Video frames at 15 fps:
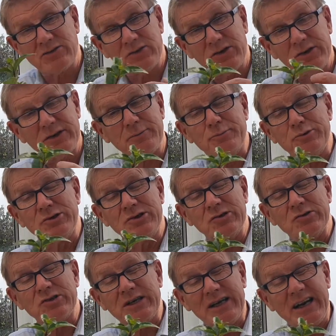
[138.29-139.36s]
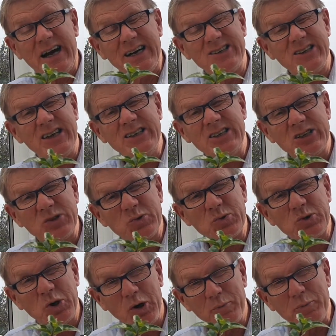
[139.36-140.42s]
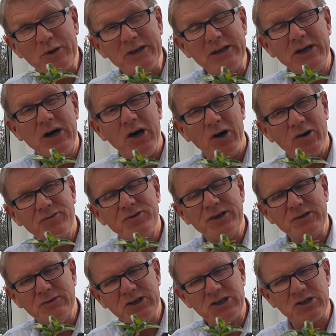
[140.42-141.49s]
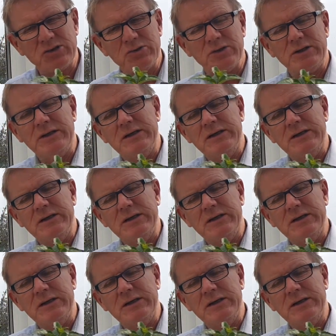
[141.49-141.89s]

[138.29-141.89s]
you're going to produce an identical copy of the original.